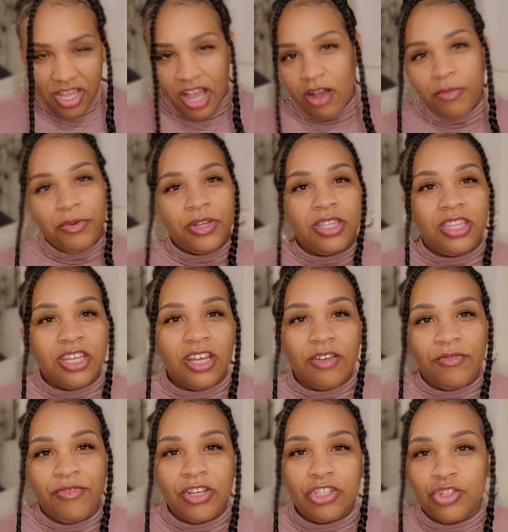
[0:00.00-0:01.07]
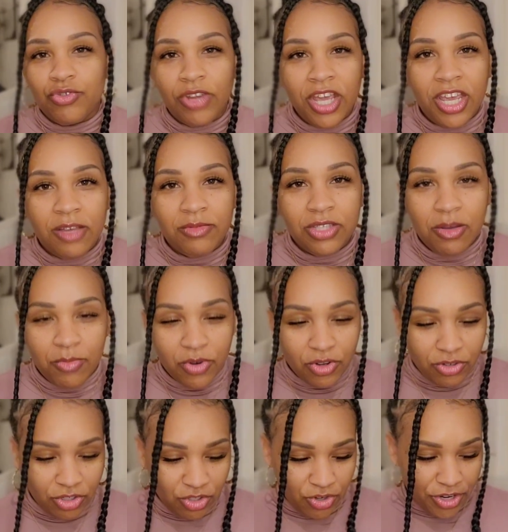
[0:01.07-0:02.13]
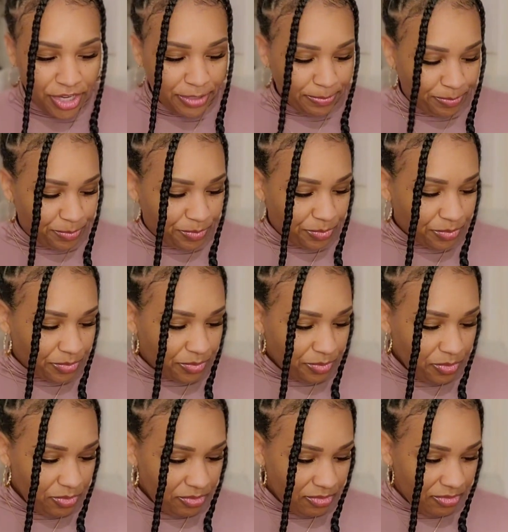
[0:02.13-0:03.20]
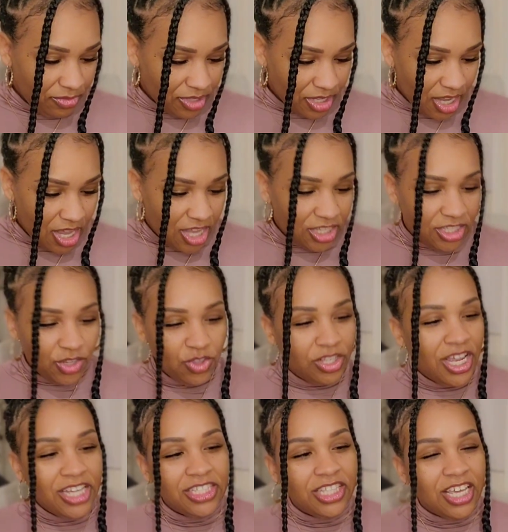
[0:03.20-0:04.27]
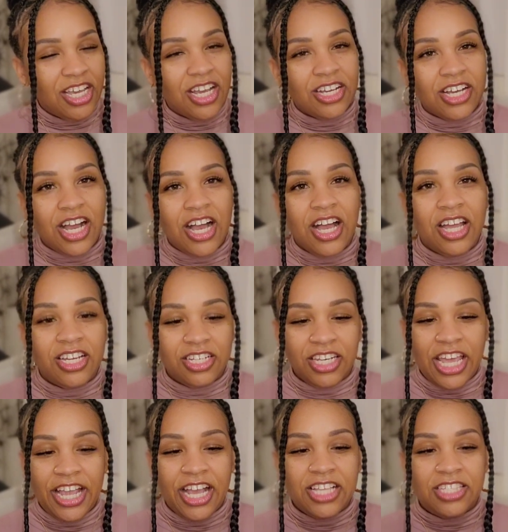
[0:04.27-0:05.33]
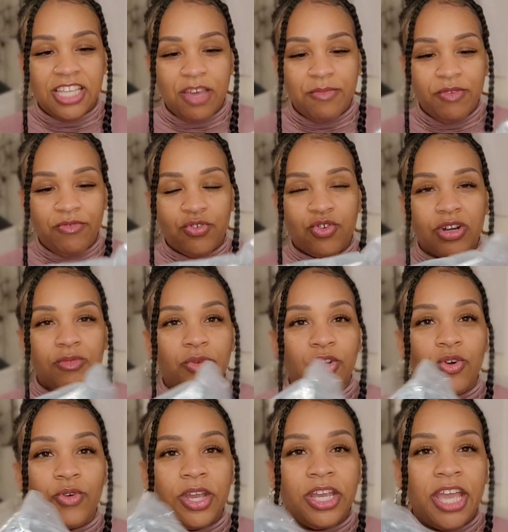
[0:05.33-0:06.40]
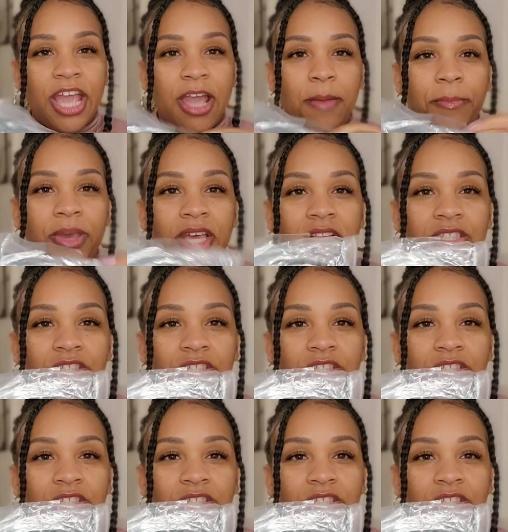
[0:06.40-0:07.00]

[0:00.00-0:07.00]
I'll put the official name somewhere on the screen. So the next thing I got, like I said before, we're going camping.